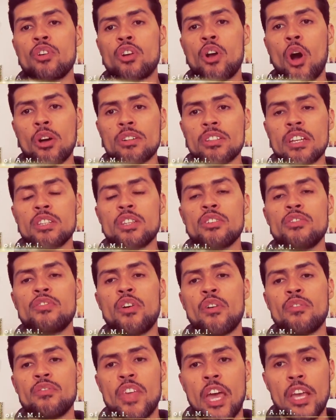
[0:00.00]
cognitive
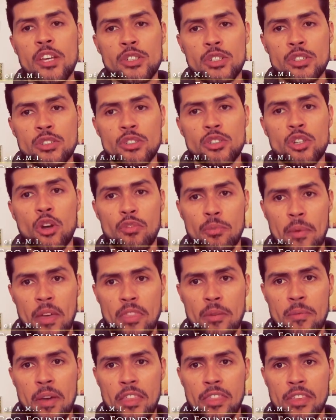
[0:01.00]
foundations of
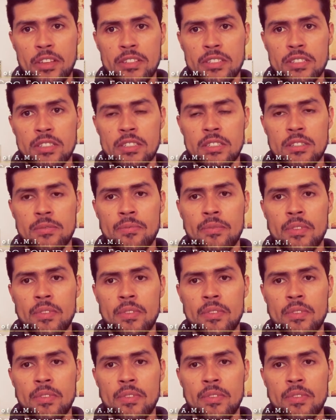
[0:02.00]
mathematics.